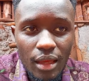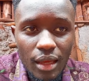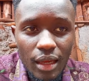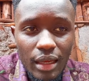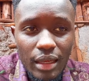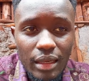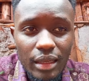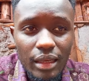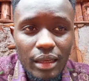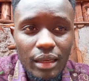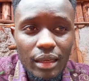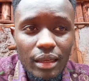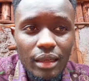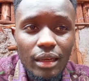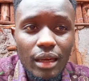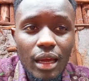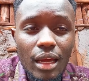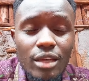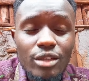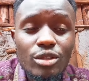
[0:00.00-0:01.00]
and uh,
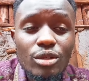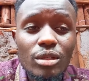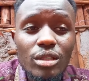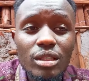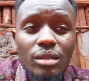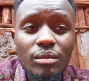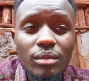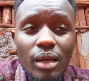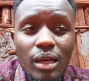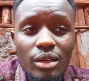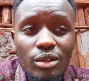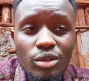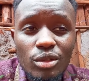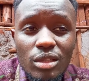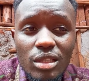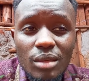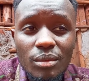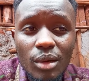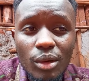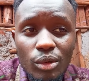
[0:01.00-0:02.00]
I told them I told
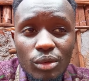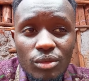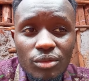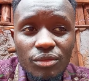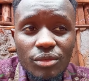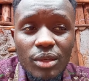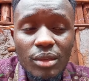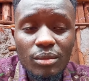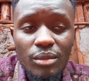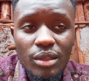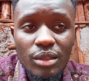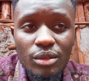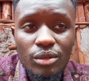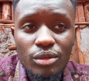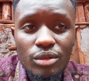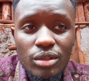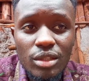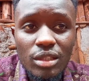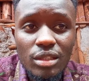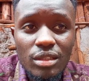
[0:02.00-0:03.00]
them I was filming
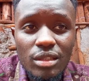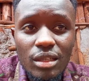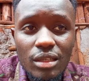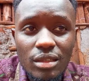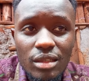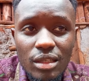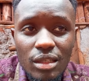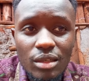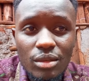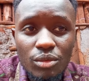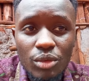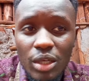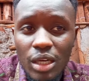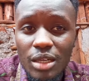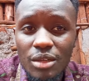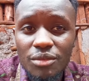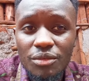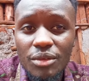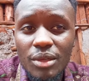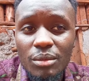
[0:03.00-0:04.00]
since they said we
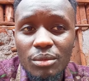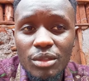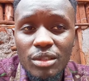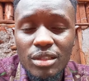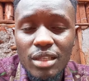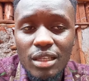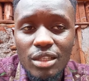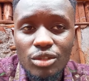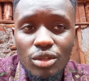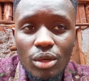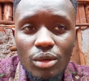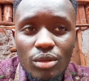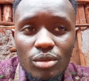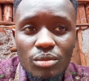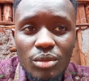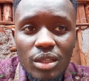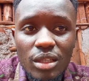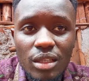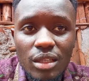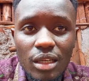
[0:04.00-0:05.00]
can't film inside so I was
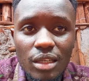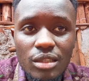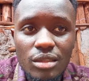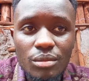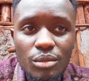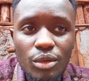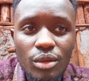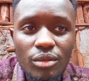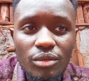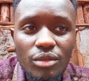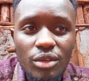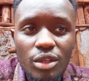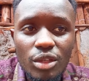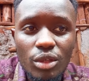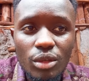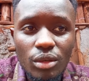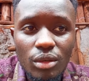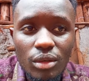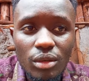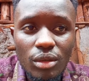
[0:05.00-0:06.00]
making a small
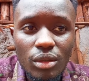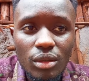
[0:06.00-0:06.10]
video